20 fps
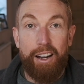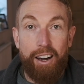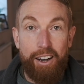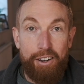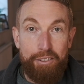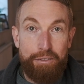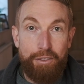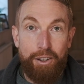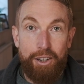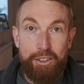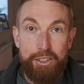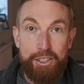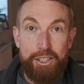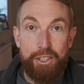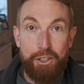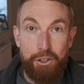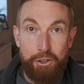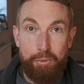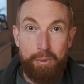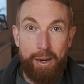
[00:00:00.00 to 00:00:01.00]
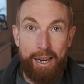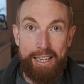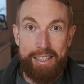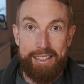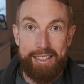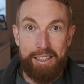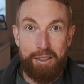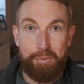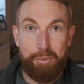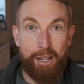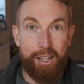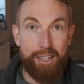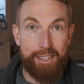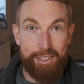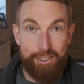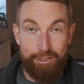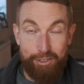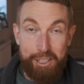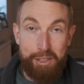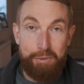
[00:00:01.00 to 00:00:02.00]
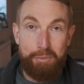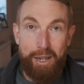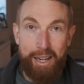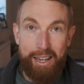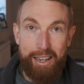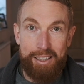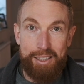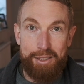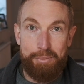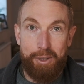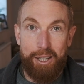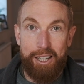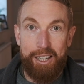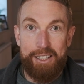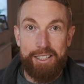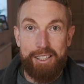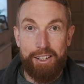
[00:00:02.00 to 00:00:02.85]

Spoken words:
I've followed 2 plans in the past, written by experts.